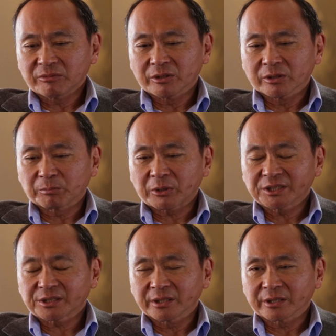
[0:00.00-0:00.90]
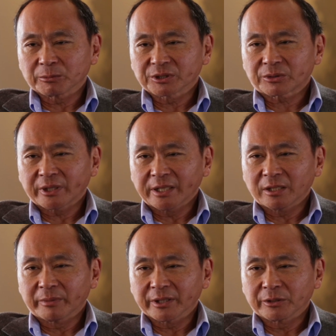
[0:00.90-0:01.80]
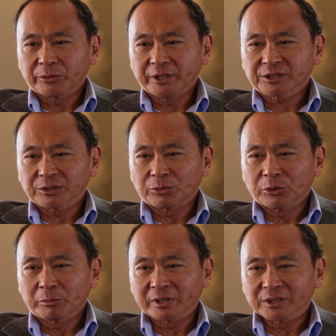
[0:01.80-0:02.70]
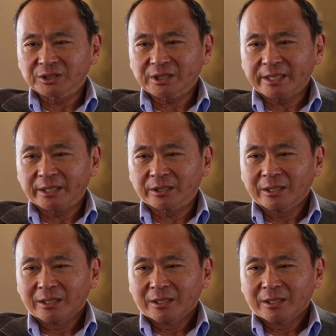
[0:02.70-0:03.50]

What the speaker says: a precedent that was created by the Greeks and Romans, and